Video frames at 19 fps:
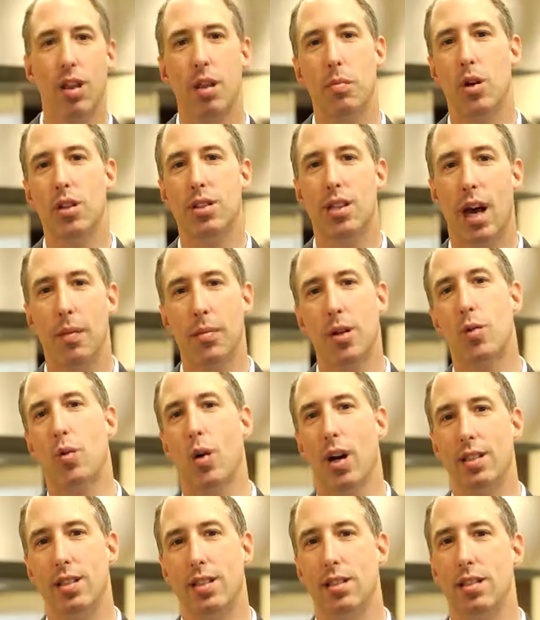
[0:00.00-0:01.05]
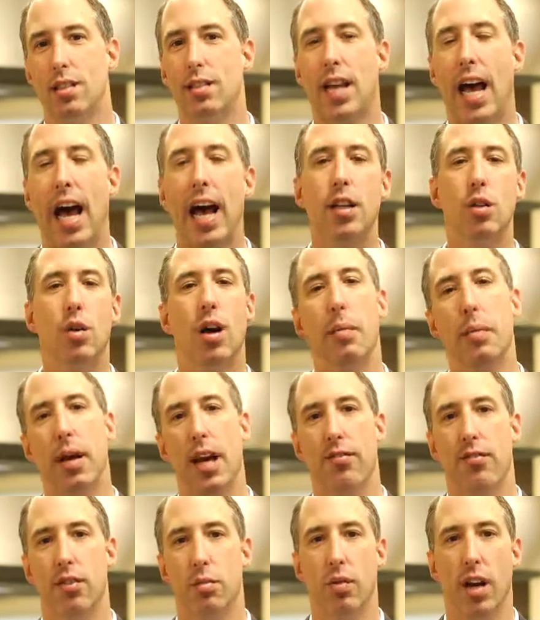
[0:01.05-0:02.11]
One of the most common questions is, how do I
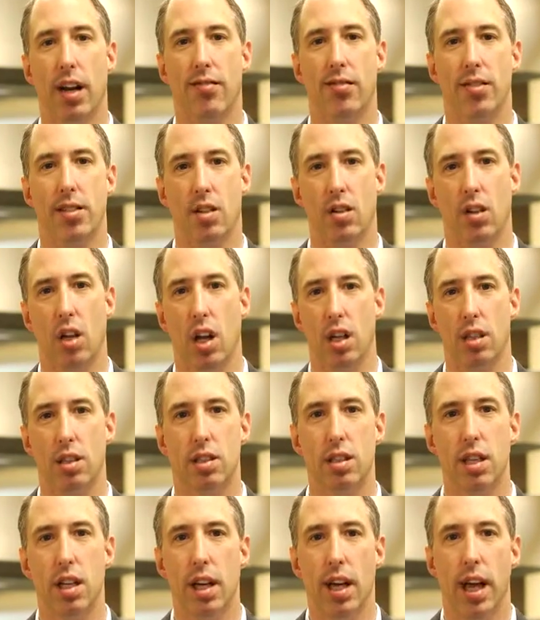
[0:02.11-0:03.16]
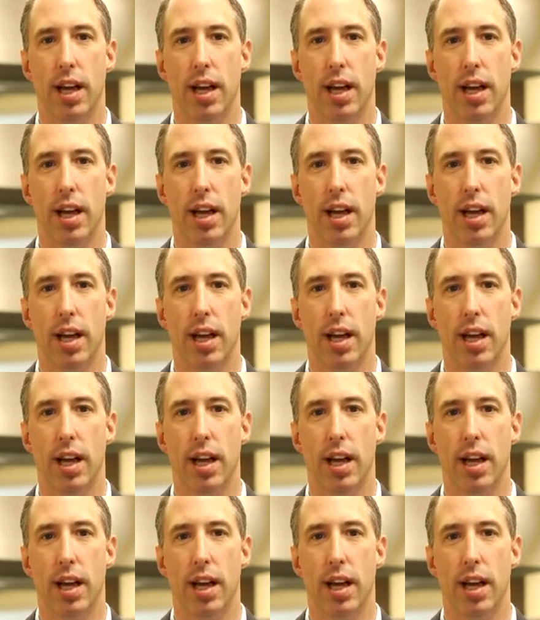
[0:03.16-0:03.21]
pay for breakfast or lunch?